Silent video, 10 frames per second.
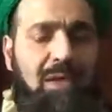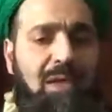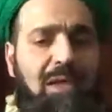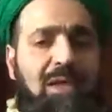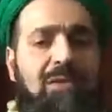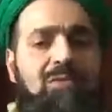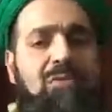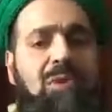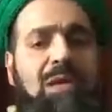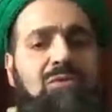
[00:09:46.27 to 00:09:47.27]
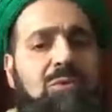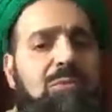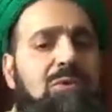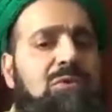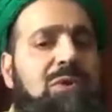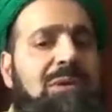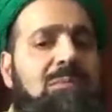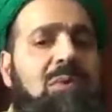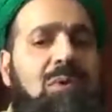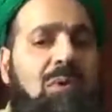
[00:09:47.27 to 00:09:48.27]
and to attribute to him
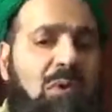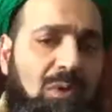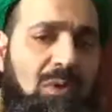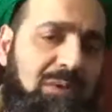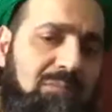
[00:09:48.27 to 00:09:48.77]
all